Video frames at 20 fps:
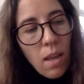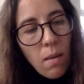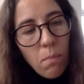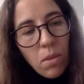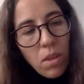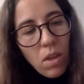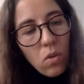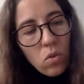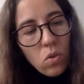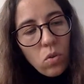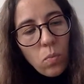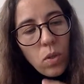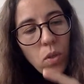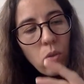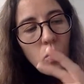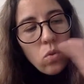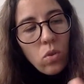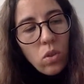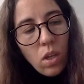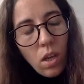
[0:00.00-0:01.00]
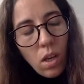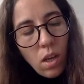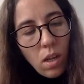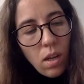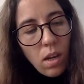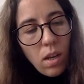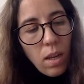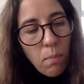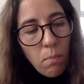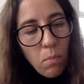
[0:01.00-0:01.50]
but then also we use
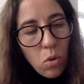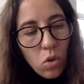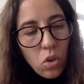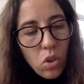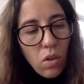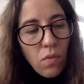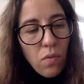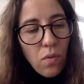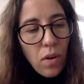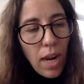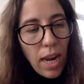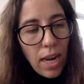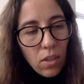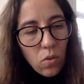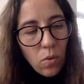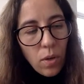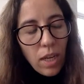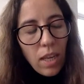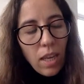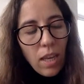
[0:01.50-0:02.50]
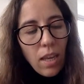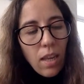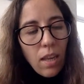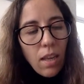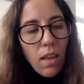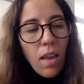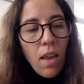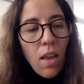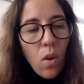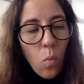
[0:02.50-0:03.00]
Leap Motion for hand
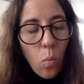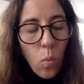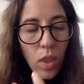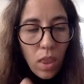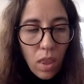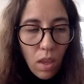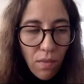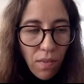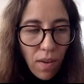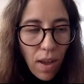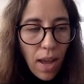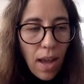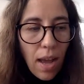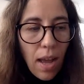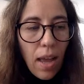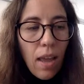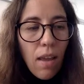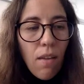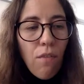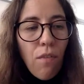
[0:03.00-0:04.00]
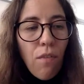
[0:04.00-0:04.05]
tracking with the Vive,